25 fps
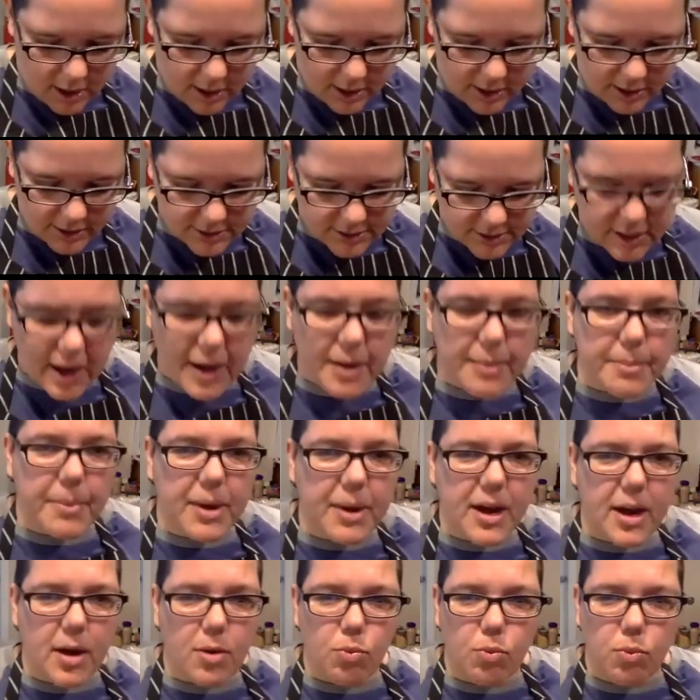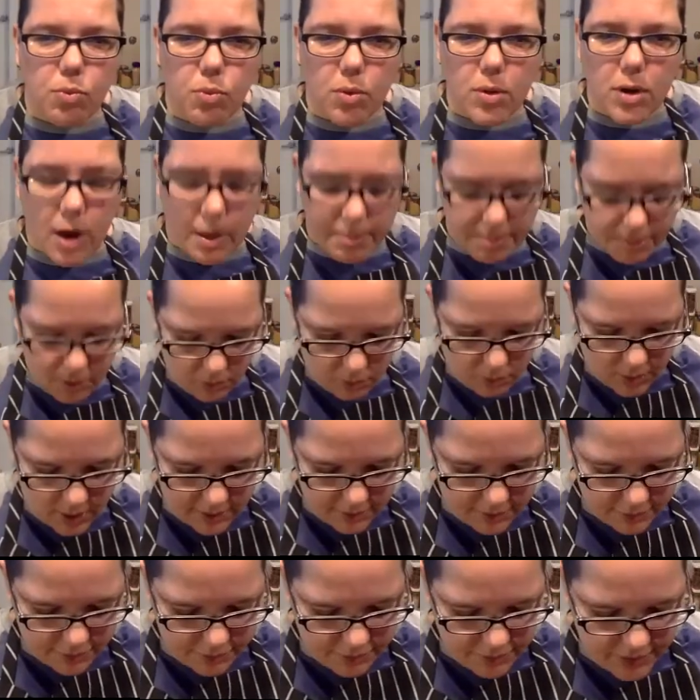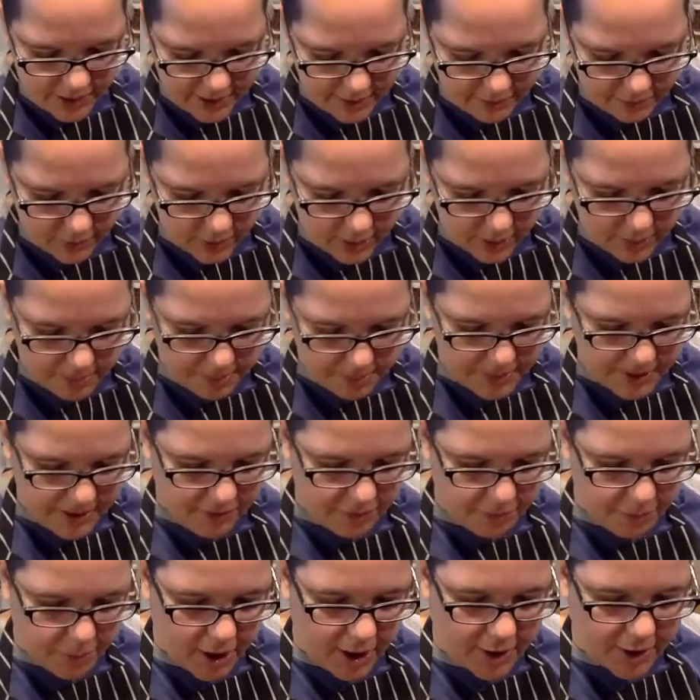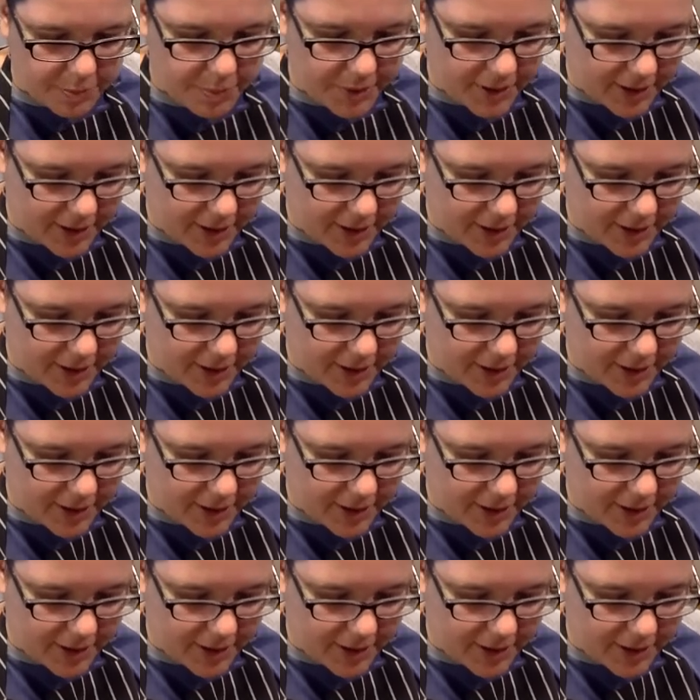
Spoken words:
It's not my #1 favorite beef broth, but